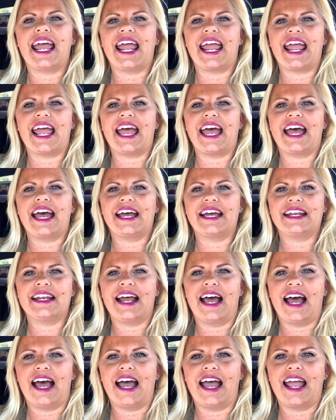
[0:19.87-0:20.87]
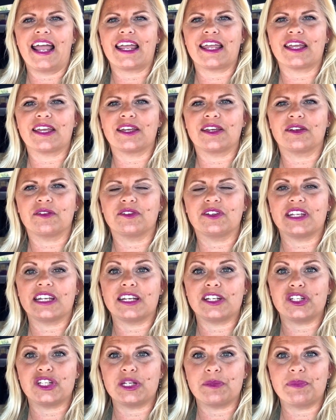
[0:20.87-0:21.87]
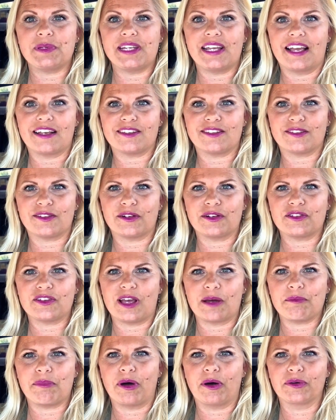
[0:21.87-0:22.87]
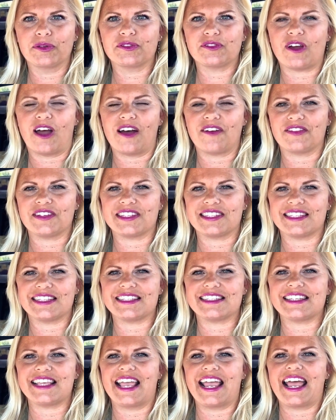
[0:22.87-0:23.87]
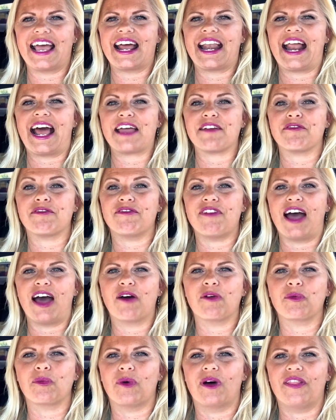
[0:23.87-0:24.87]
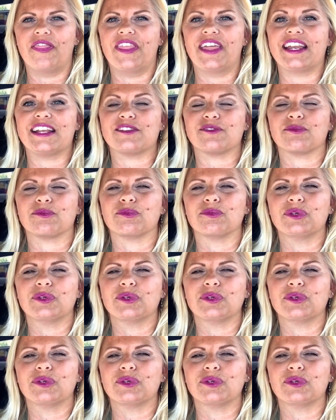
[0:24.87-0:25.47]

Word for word: and I did a GPS search on post offices and I found one that is